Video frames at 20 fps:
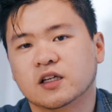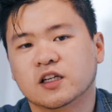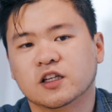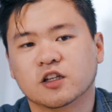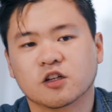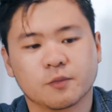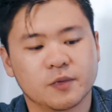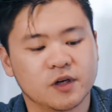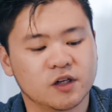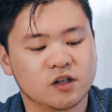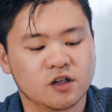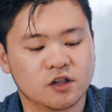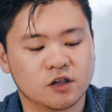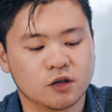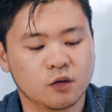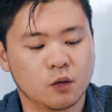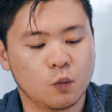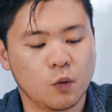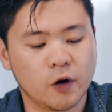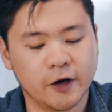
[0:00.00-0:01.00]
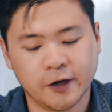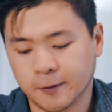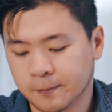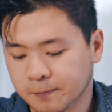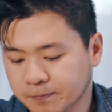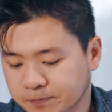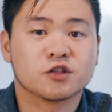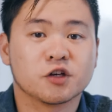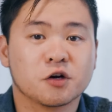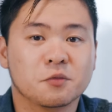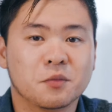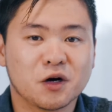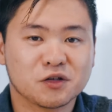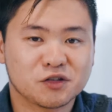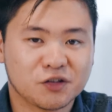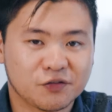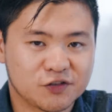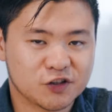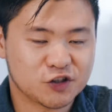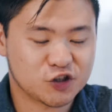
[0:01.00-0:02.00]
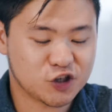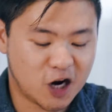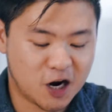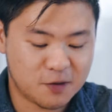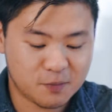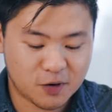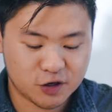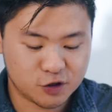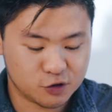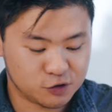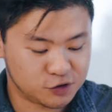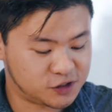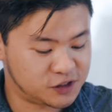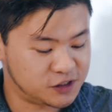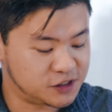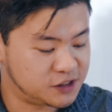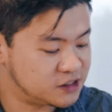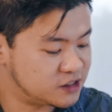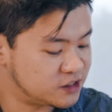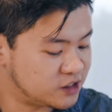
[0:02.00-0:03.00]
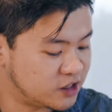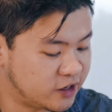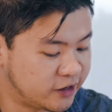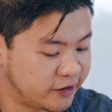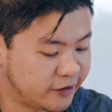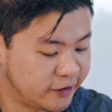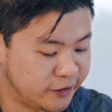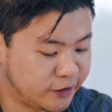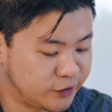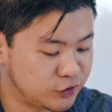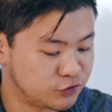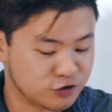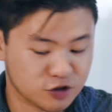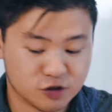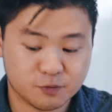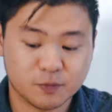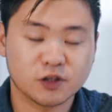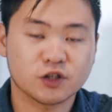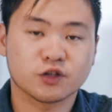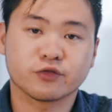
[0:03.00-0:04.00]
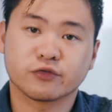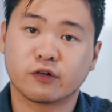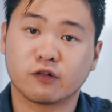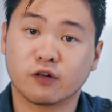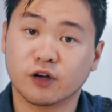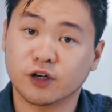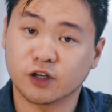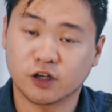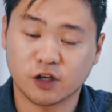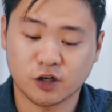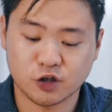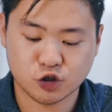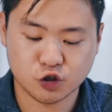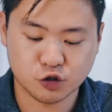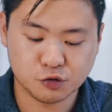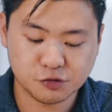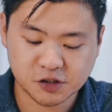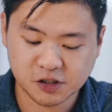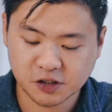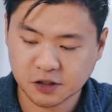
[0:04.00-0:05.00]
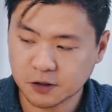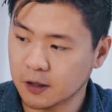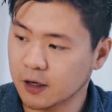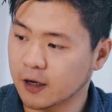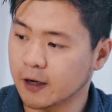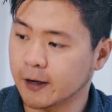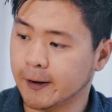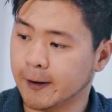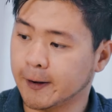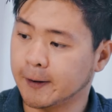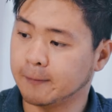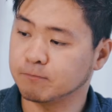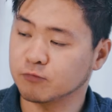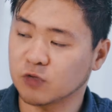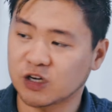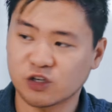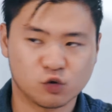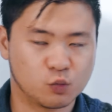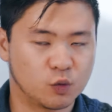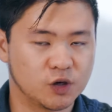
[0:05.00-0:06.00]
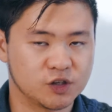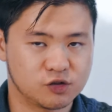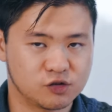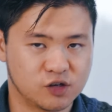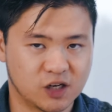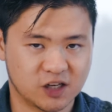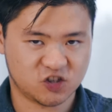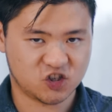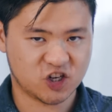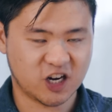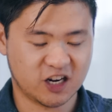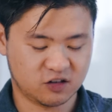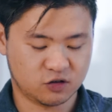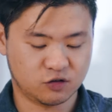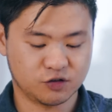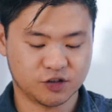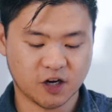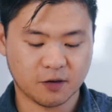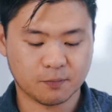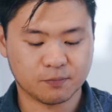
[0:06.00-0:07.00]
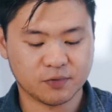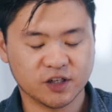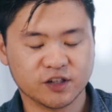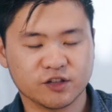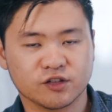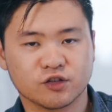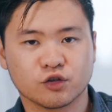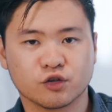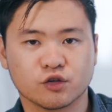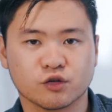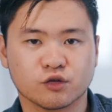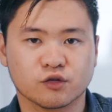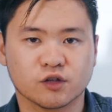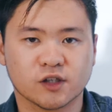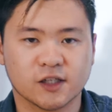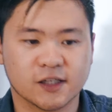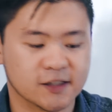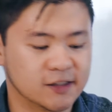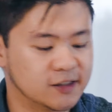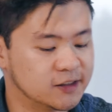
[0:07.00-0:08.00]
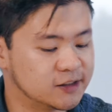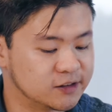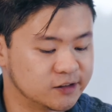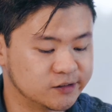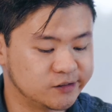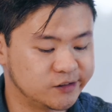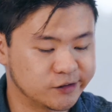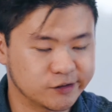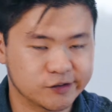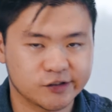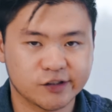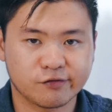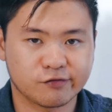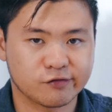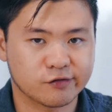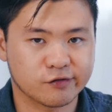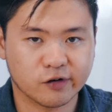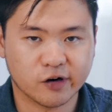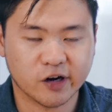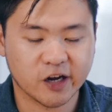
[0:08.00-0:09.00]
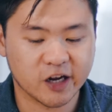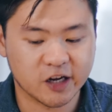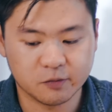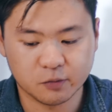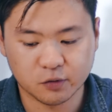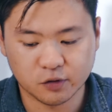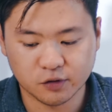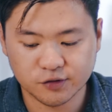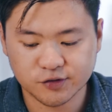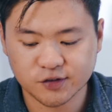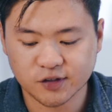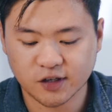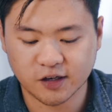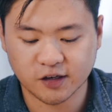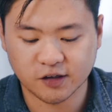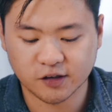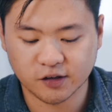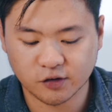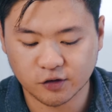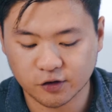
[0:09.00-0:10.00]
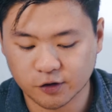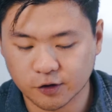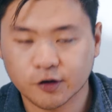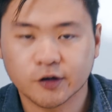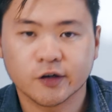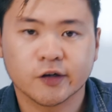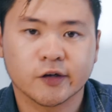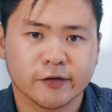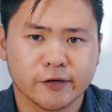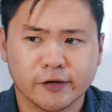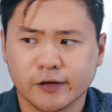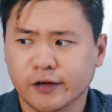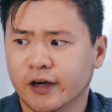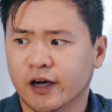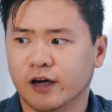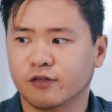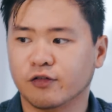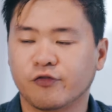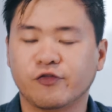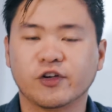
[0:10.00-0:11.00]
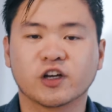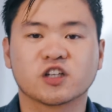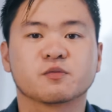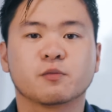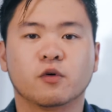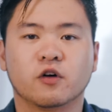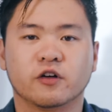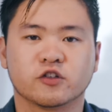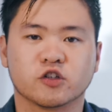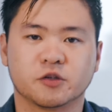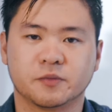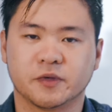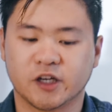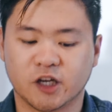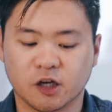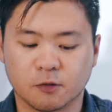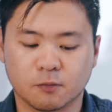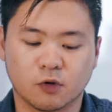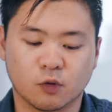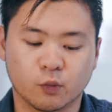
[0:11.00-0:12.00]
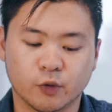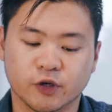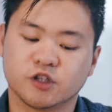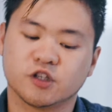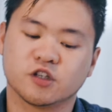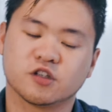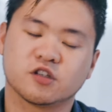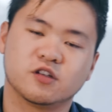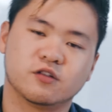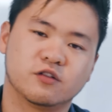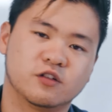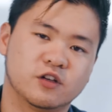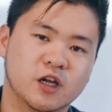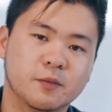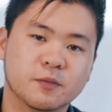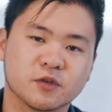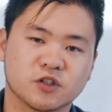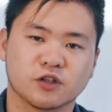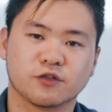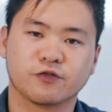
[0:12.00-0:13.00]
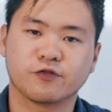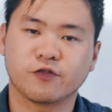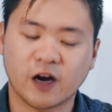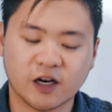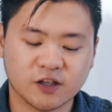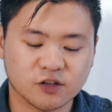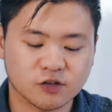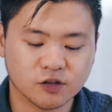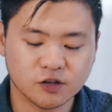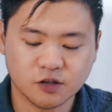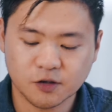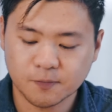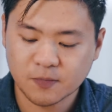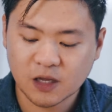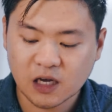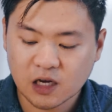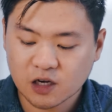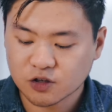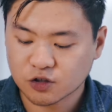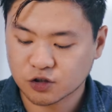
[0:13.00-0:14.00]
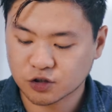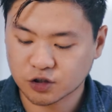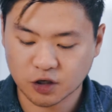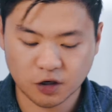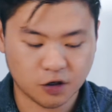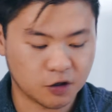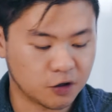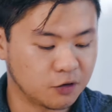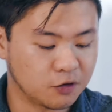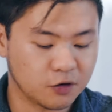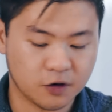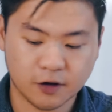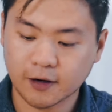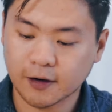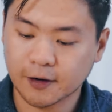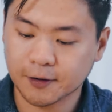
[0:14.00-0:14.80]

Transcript: a little bit in the way. So most of the time I use these transmitters for run and gun shooting. I don't want to get tangled up into several cables or have a fixed point on my gimbal, which is the limiting factor. So